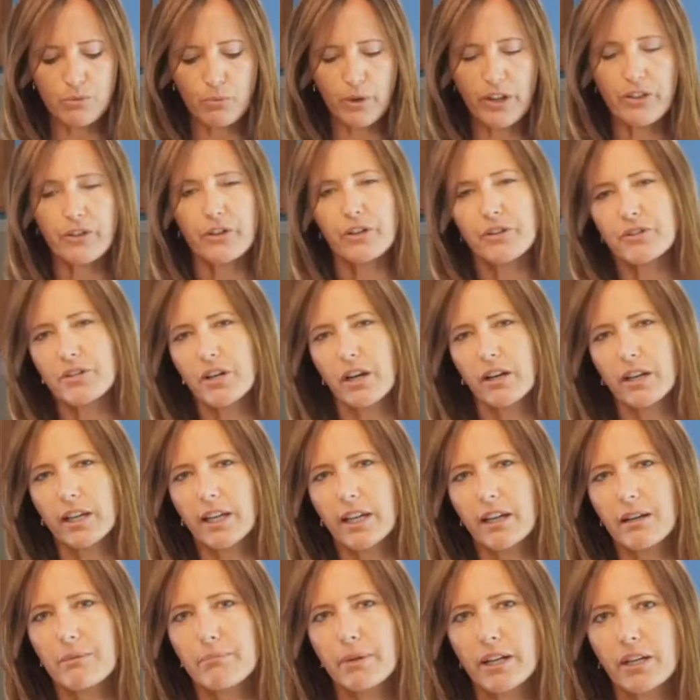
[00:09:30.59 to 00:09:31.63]
Whether you're
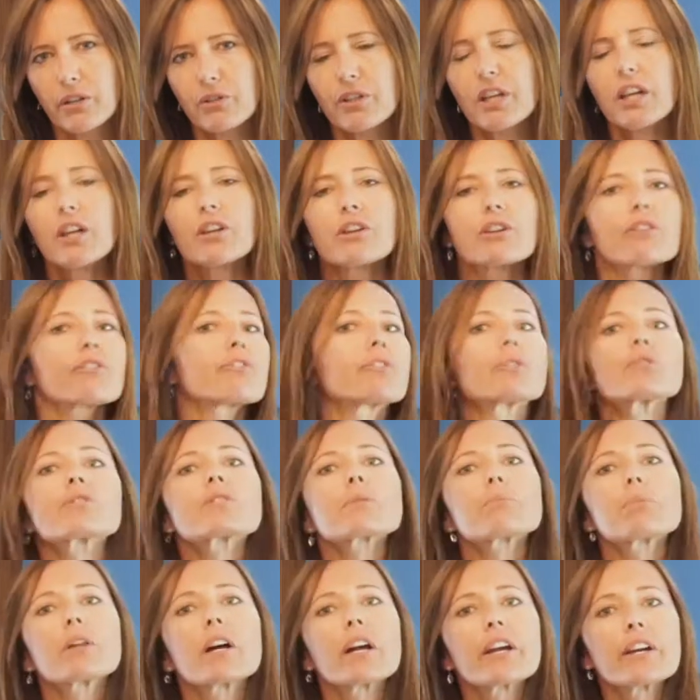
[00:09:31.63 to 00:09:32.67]
talking about your food
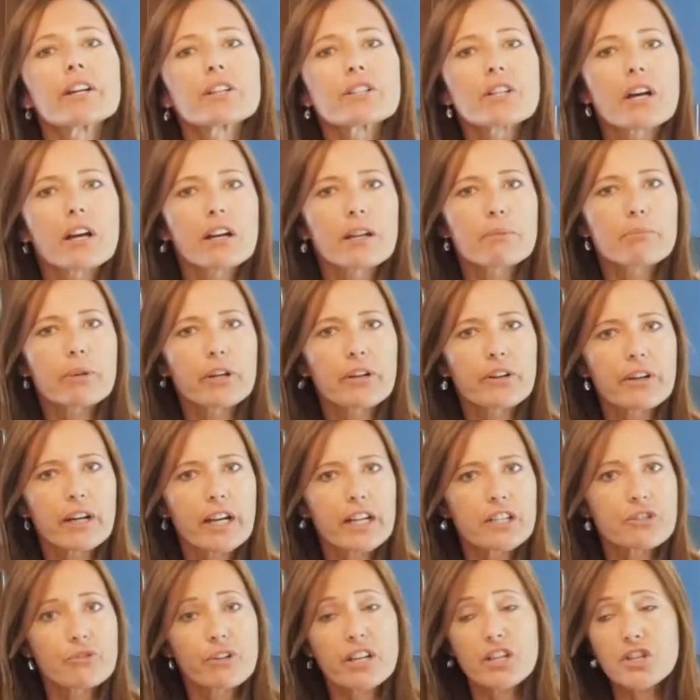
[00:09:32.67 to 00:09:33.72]
supply or talking about your
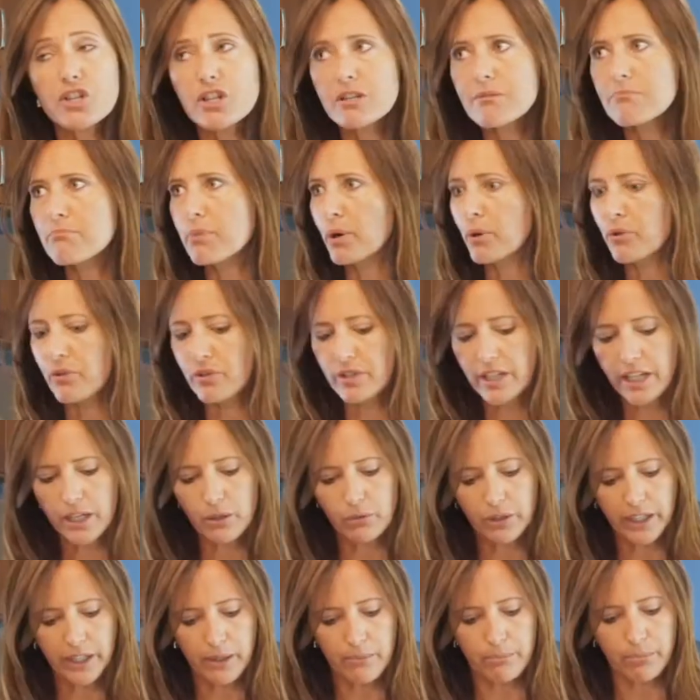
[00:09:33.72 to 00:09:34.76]
hydration, both are
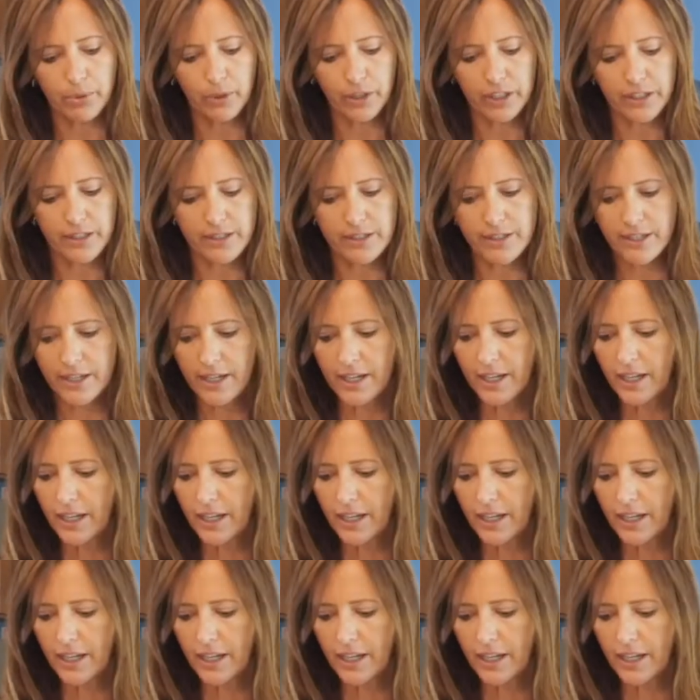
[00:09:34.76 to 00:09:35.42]
equally important.